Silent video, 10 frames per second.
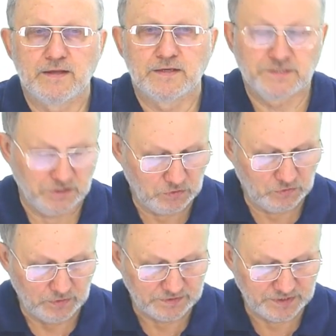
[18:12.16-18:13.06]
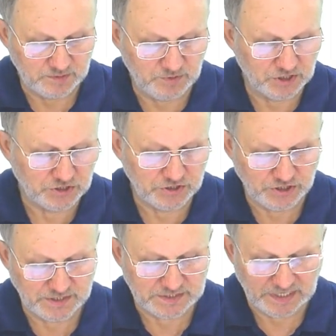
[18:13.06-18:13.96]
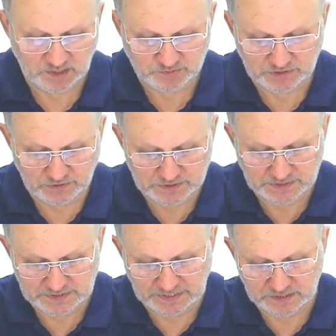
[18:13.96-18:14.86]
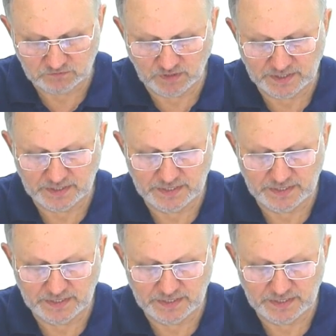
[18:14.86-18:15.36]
So this picture just helps you understand why